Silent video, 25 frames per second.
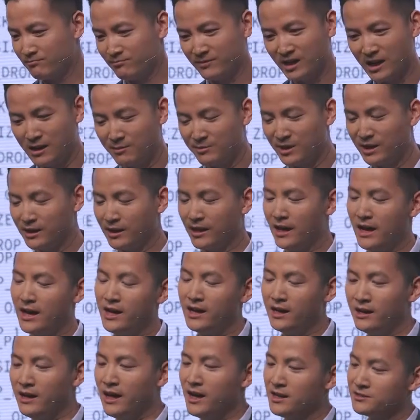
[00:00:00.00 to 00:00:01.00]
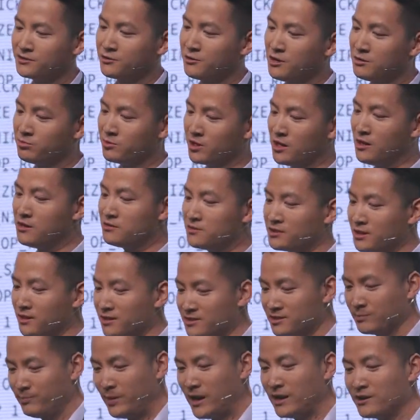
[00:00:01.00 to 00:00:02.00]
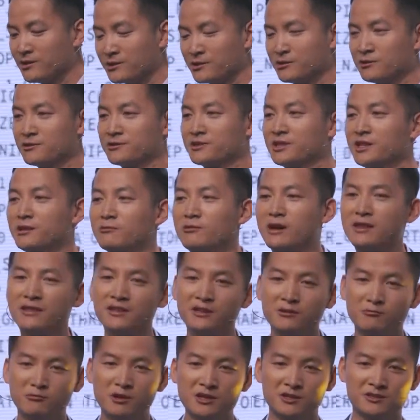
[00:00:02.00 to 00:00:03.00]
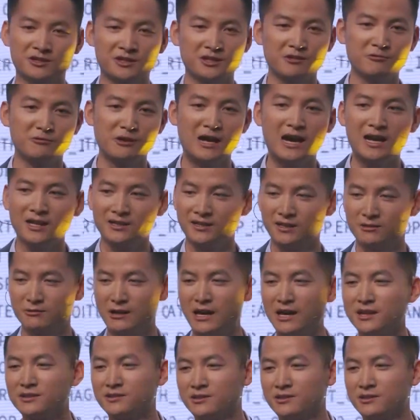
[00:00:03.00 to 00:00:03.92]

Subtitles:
I mean, sCrypt code, so it's better to see whether it works in reality, right?